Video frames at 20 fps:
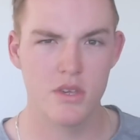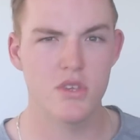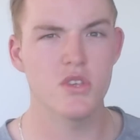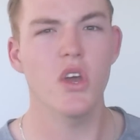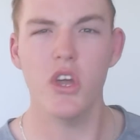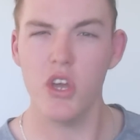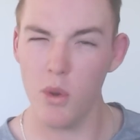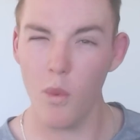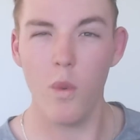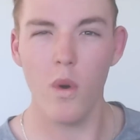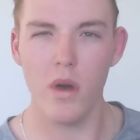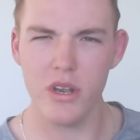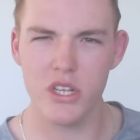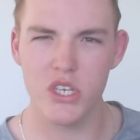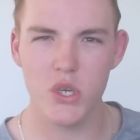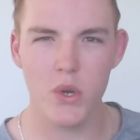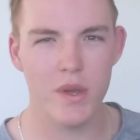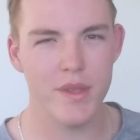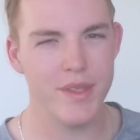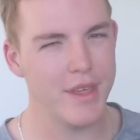So you want to
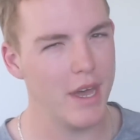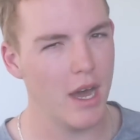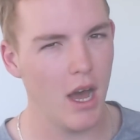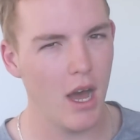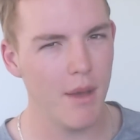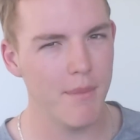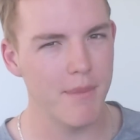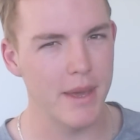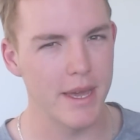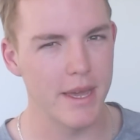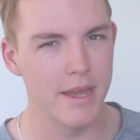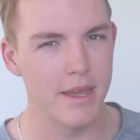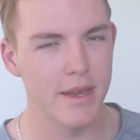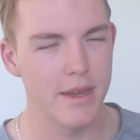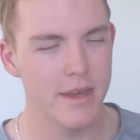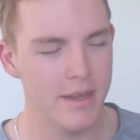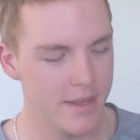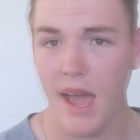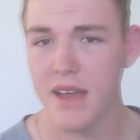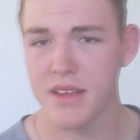join the army.
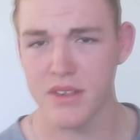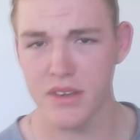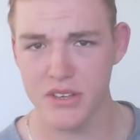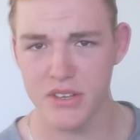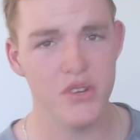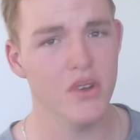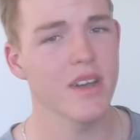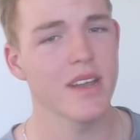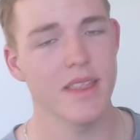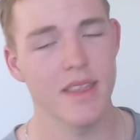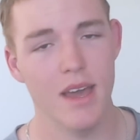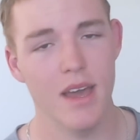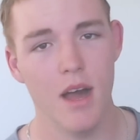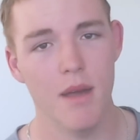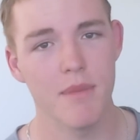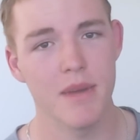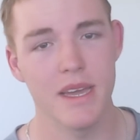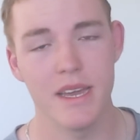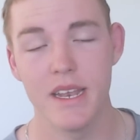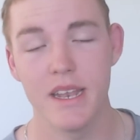Okay, so joining the
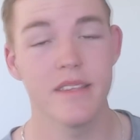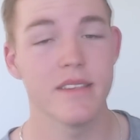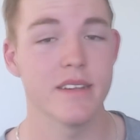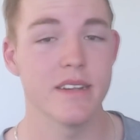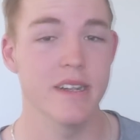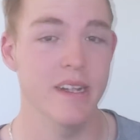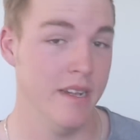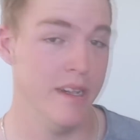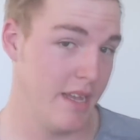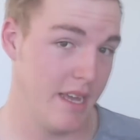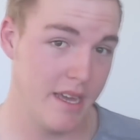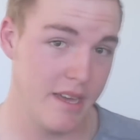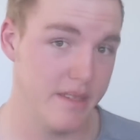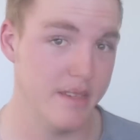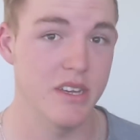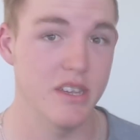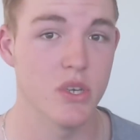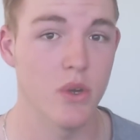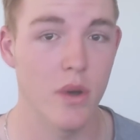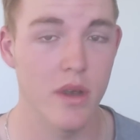army, it is an
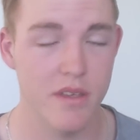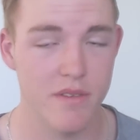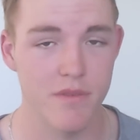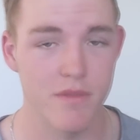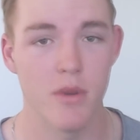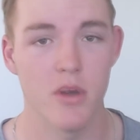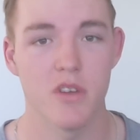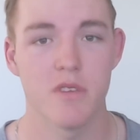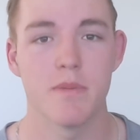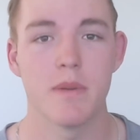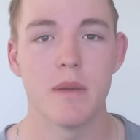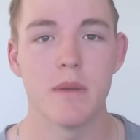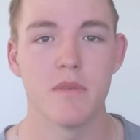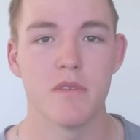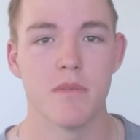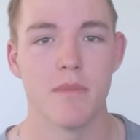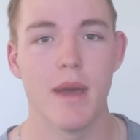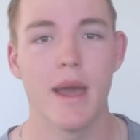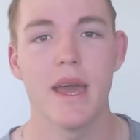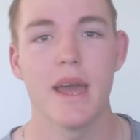easy choice for most people
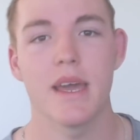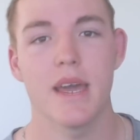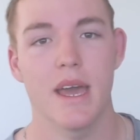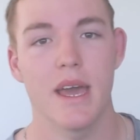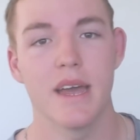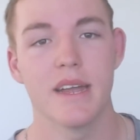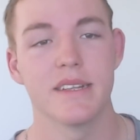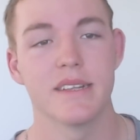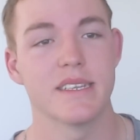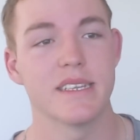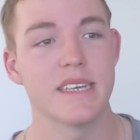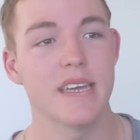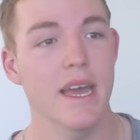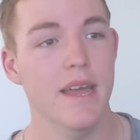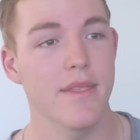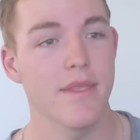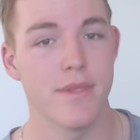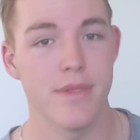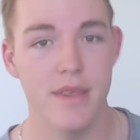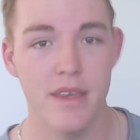to make, and to
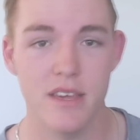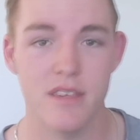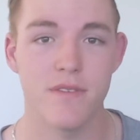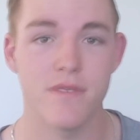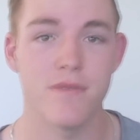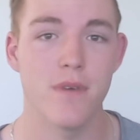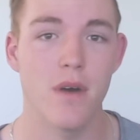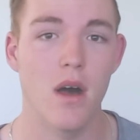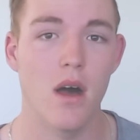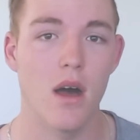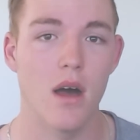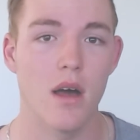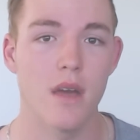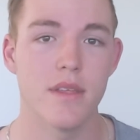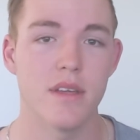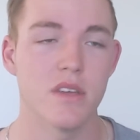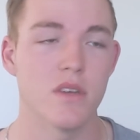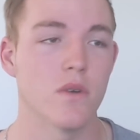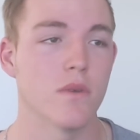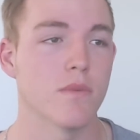get this far
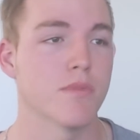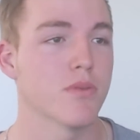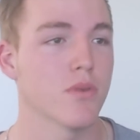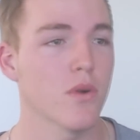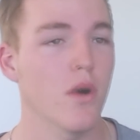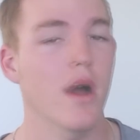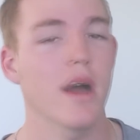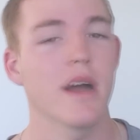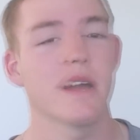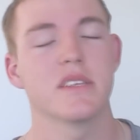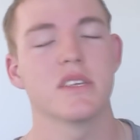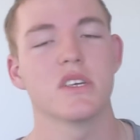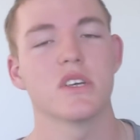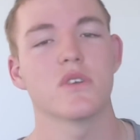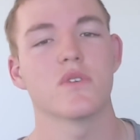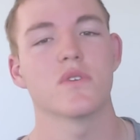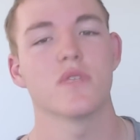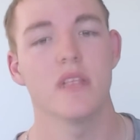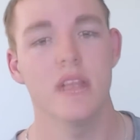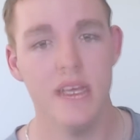that you're prior to
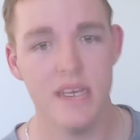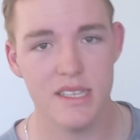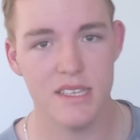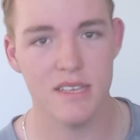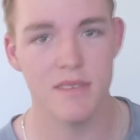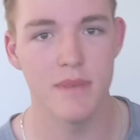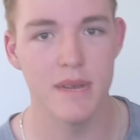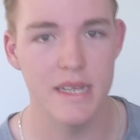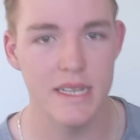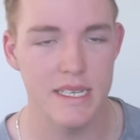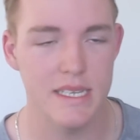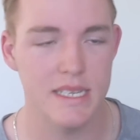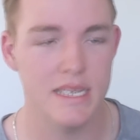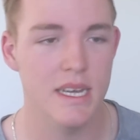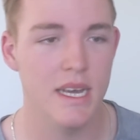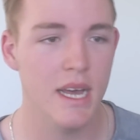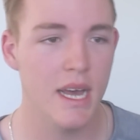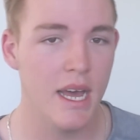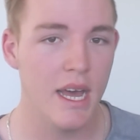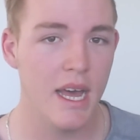your enlistment